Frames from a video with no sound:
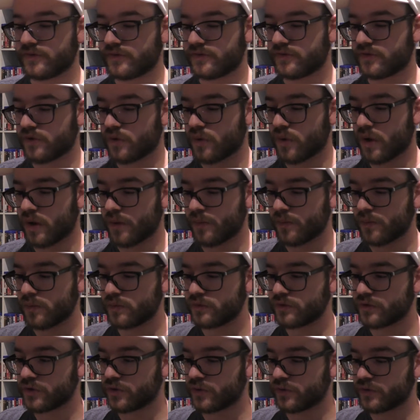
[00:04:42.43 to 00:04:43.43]
So I will
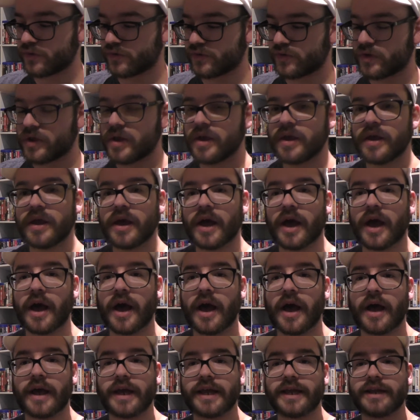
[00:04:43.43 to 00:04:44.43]
note,
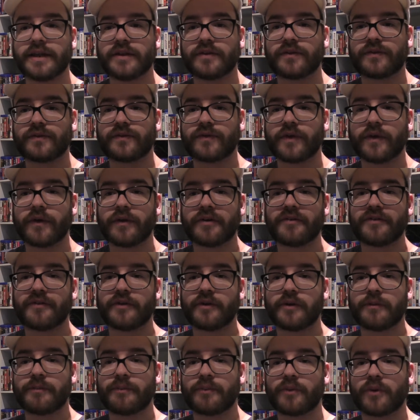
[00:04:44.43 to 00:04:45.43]
it is very,
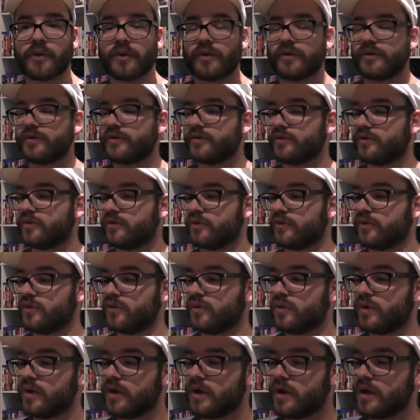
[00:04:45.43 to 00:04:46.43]
very prone
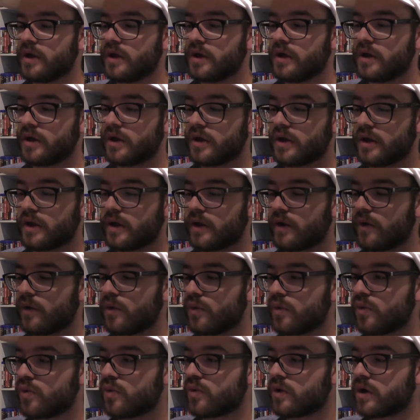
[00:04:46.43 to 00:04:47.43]
to
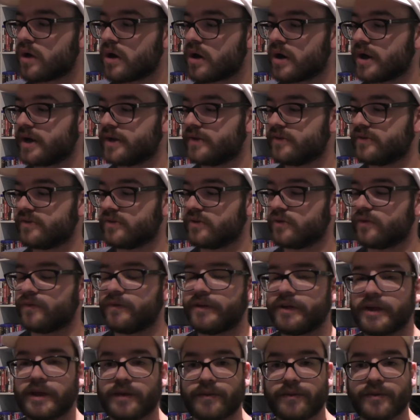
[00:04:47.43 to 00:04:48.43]
all kinds of
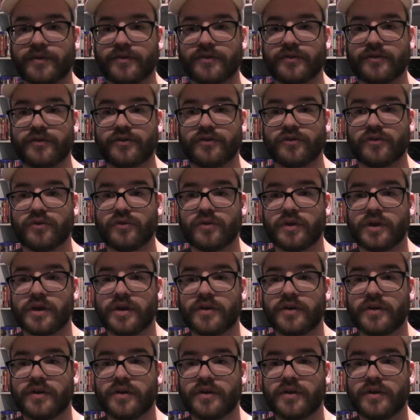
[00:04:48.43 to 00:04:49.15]
heat residue.